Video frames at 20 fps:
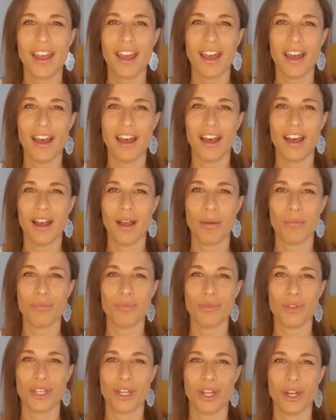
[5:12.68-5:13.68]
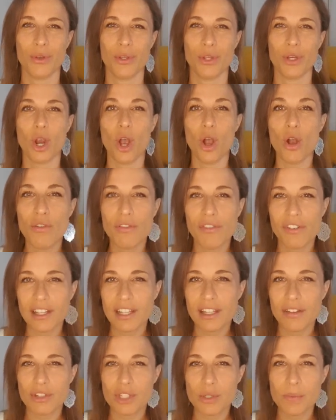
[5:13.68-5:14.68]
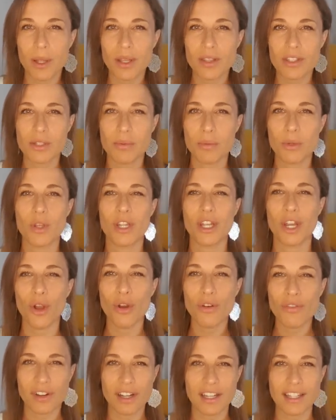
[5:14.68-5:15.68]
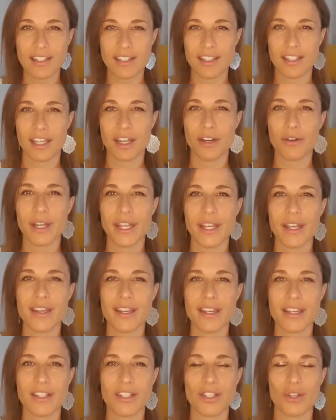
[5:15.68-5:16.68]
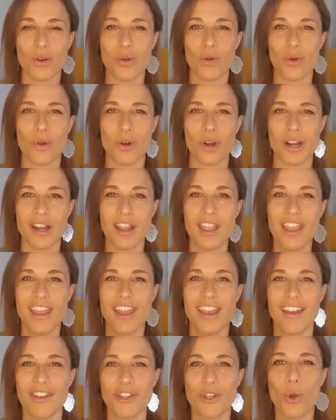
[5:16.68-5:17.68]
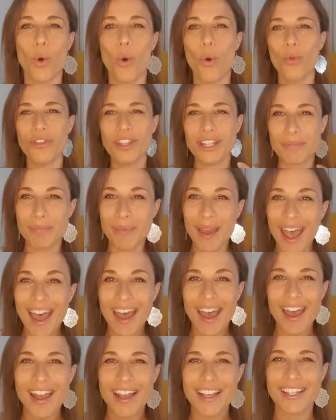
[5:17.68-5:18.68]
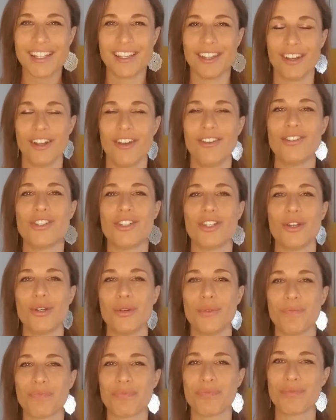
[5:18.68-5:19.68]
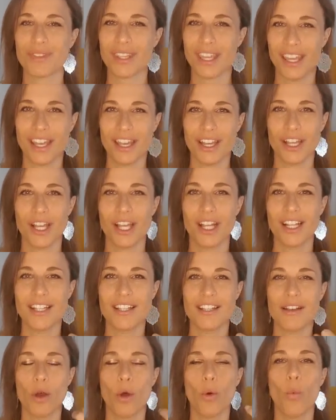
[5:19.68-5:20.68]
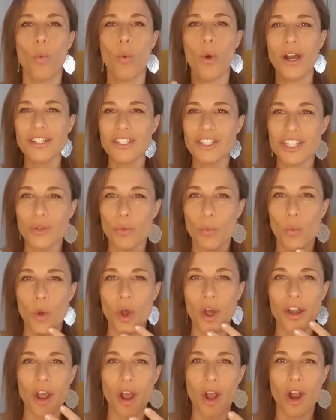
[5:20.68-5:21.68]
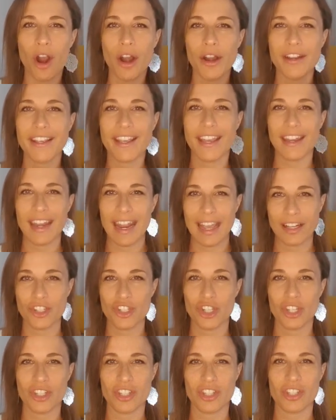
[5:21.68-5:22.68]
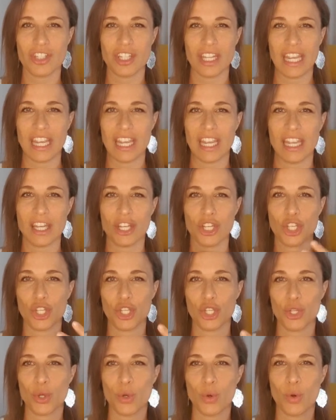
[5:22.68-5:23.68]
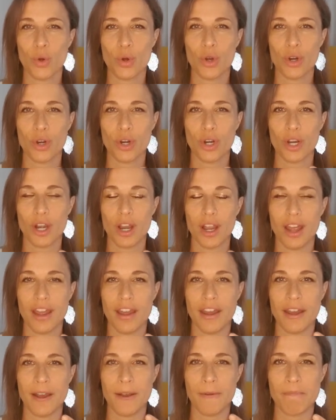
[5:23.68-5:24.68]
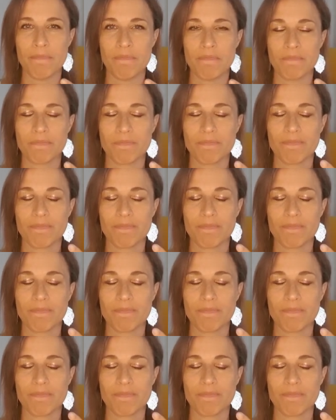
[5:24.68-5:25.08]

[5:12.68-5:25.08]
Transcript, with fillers: um, you know, you're overly responsible and overly serious or you're holding back, you know? So watch what are the connections in your, um,